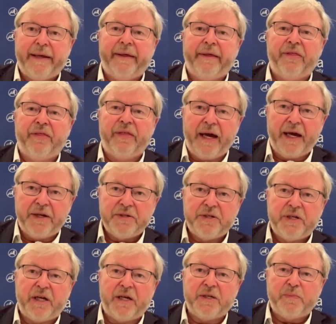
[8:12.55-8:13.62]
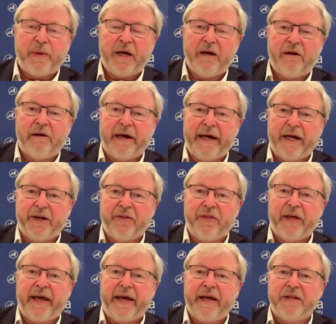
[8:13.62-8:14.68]
That takes power out of the
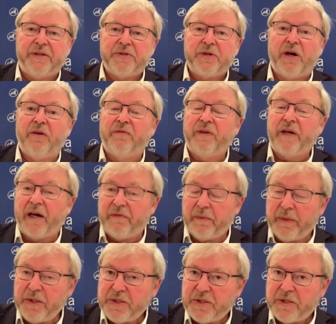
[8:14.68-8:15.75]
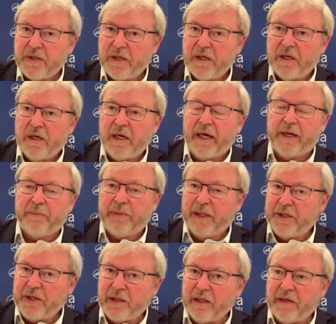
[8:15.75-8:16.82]
hands of governments at a
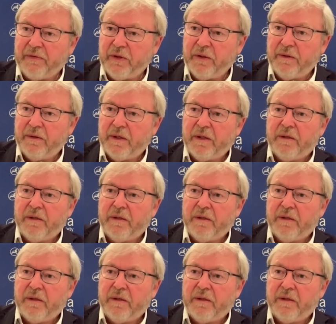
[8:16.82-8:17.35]
political level,